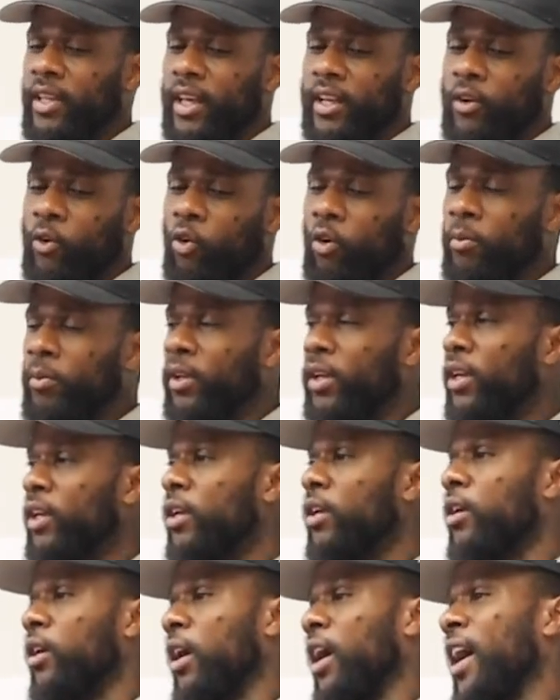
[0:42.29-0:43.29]
that
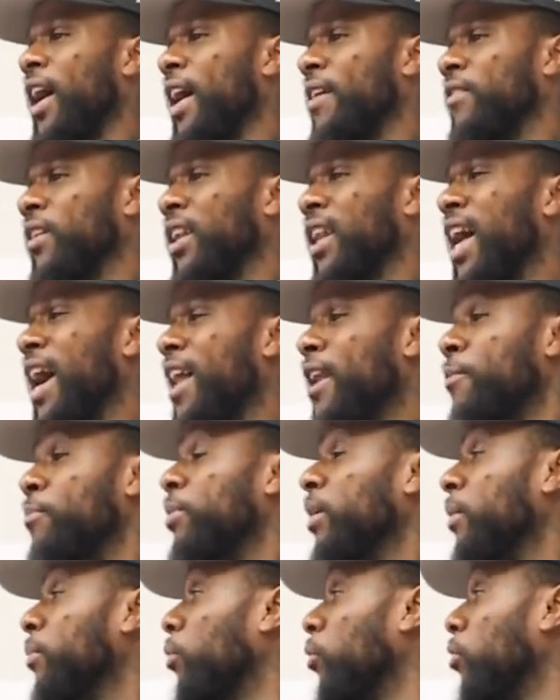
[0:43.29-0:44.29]
normally I have a lot of
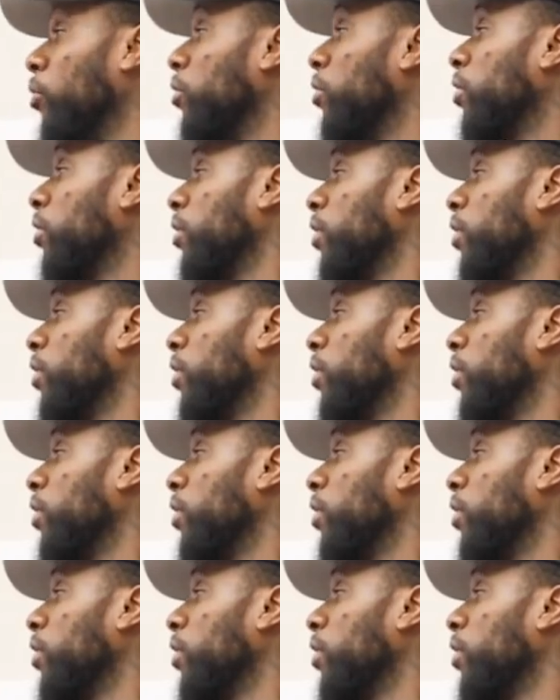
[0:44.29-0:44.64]
people.